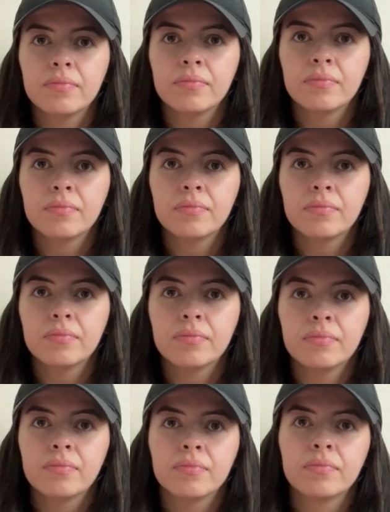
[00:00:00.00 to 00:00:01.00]

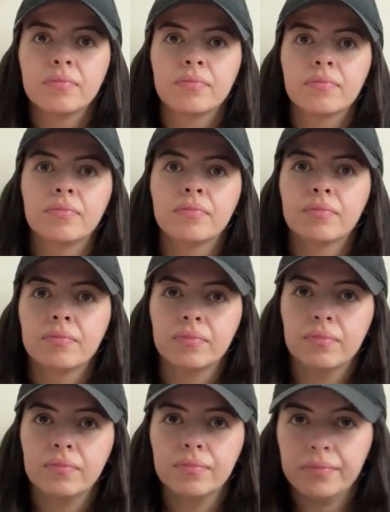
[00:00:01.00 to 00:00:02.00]

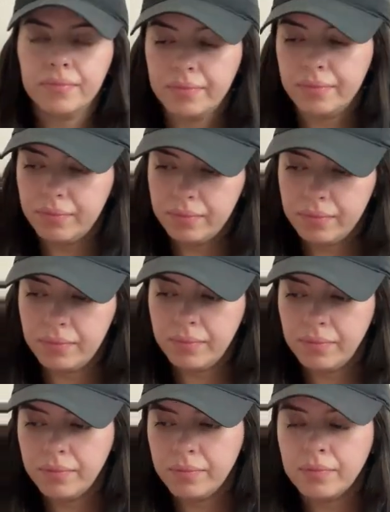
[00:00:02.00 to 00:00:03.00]

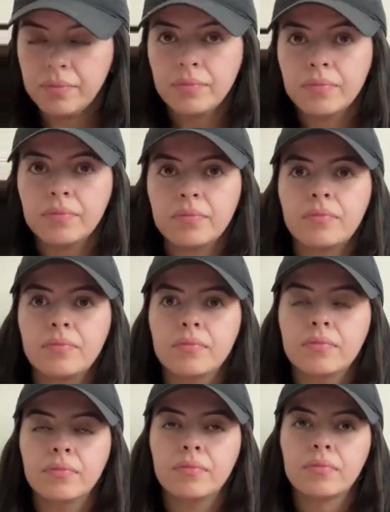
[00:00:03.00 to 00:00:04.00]

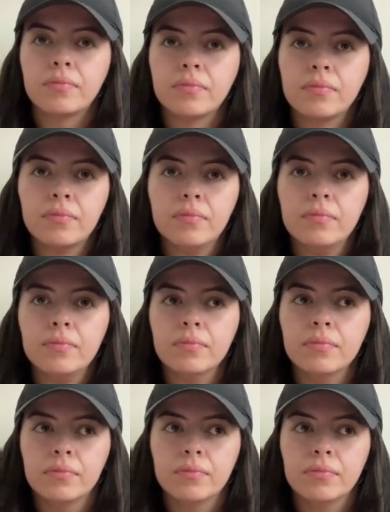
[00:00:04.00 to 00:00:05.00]

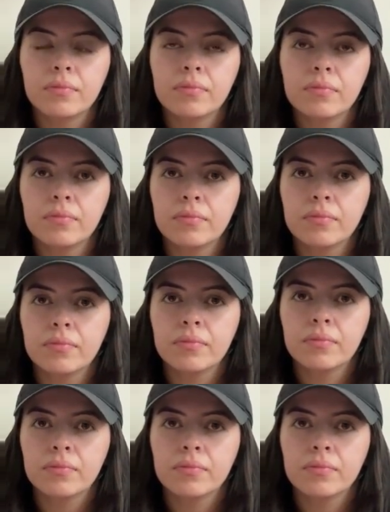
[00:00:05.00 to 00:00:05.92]
(silent)